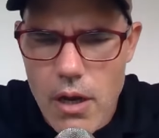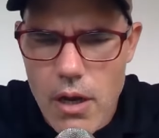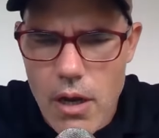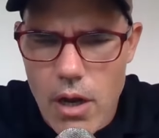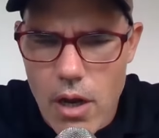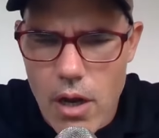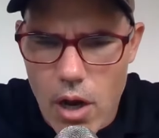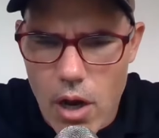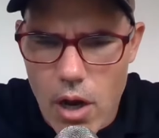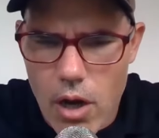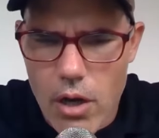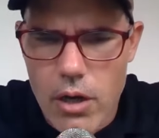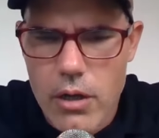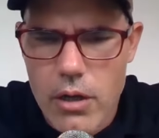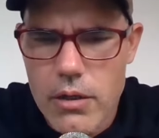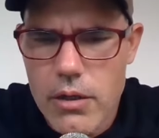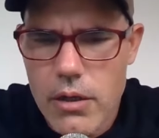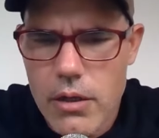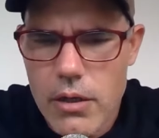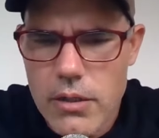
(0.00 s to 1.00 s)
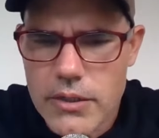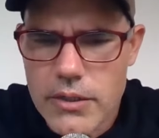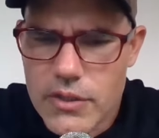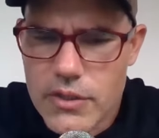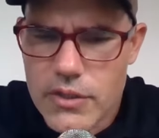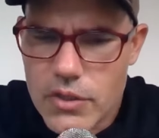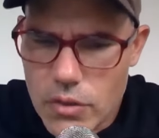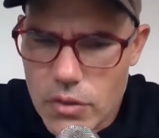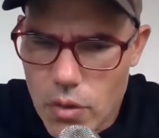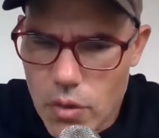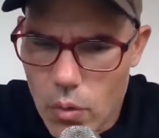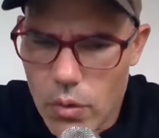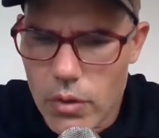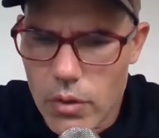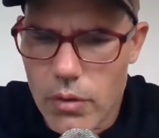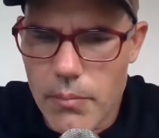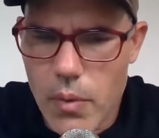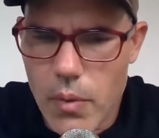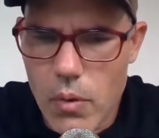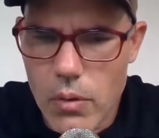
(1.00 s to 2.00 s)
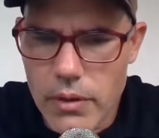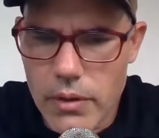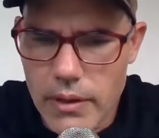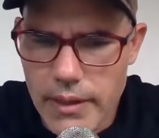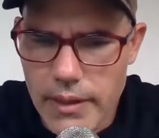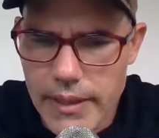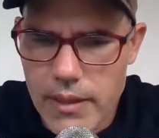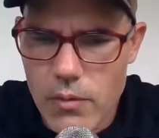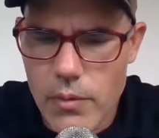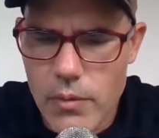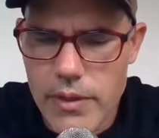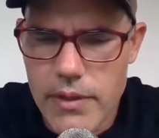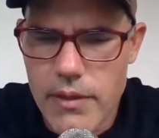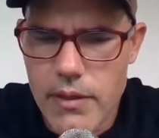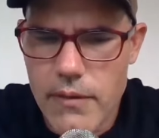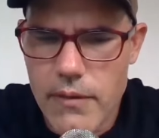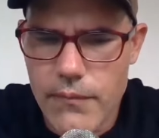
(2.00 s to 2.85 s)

hard, storable liquid